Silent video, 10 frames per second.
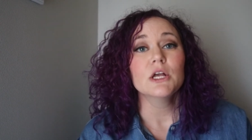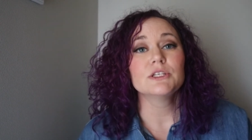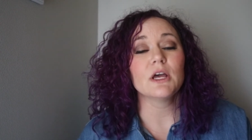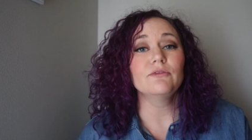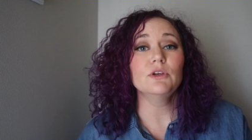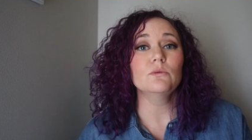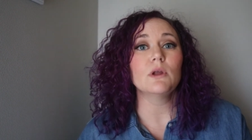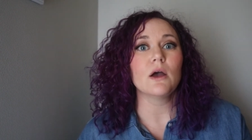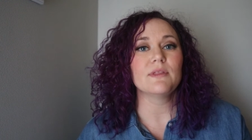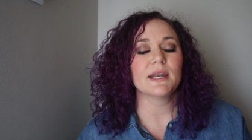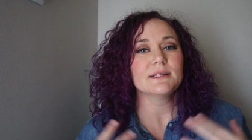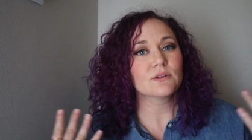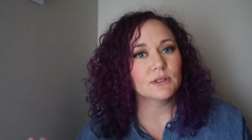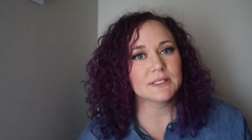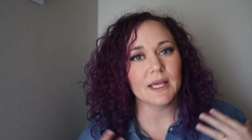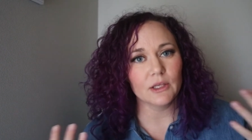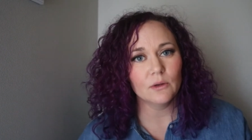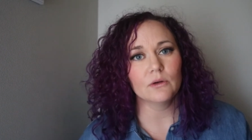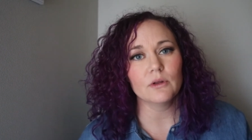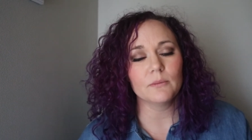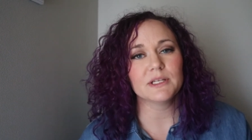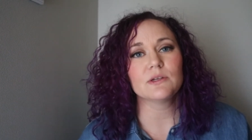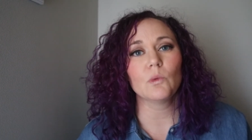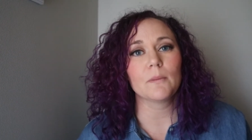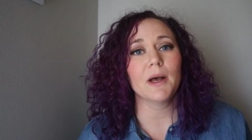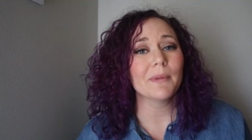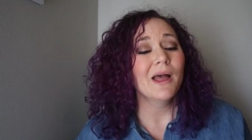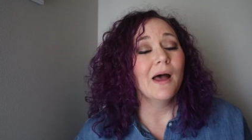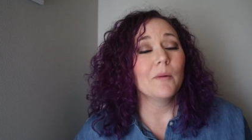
So if you know that it's going to take you a little bit to warm up,